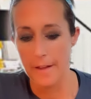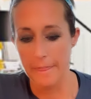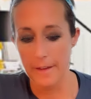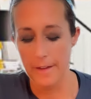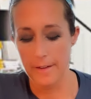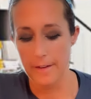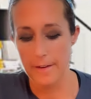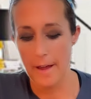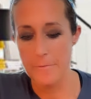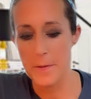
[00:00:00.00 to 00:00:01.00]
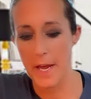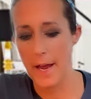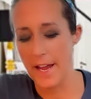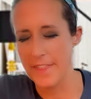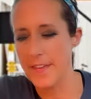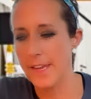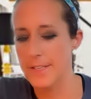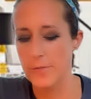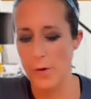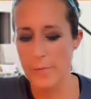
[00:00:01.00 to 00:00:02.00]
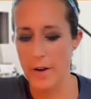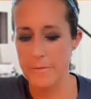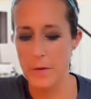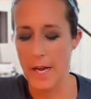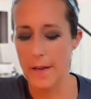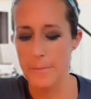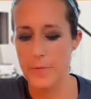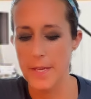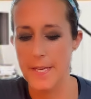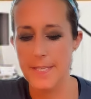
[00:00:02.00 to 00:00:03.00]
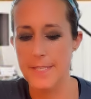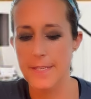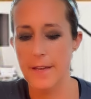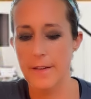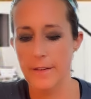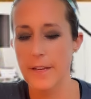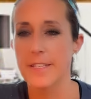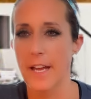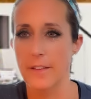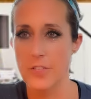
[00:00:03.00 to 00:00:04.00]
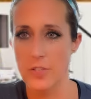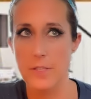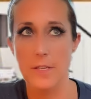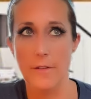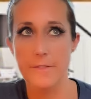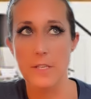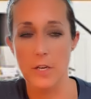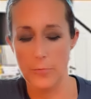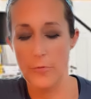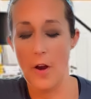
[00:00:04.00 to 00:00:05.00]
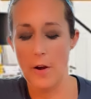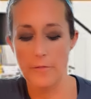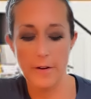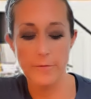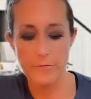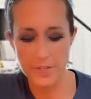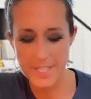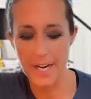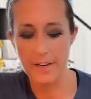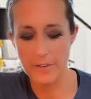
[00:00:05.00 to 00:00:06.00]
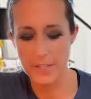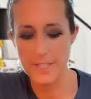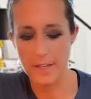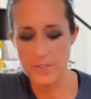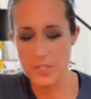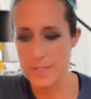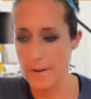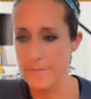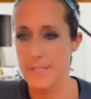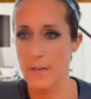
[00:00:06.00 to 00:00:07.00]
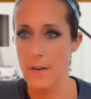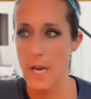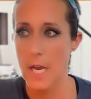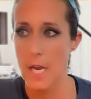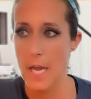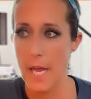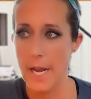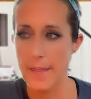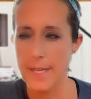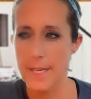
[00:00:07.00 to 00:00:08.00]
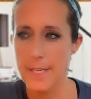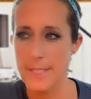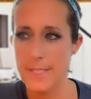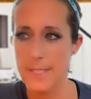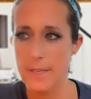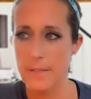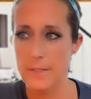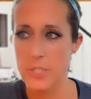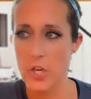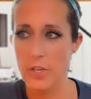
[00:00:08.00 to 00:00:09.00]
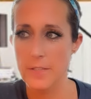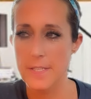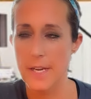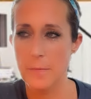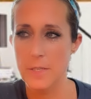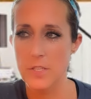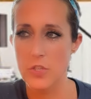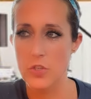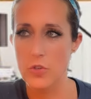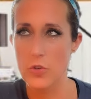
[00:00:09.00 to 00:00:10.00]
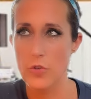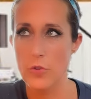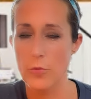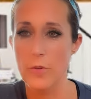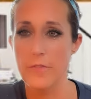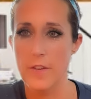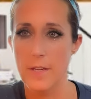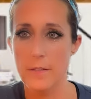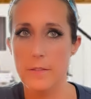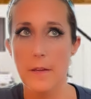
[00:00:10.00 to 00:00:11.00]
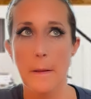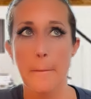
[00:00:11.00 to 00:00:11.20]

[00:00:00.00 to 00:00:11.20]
The FBI, I think he's former FBI. He's an intelligence officer, retired intelligence officer. And I think his channel's name is Truth Revealed.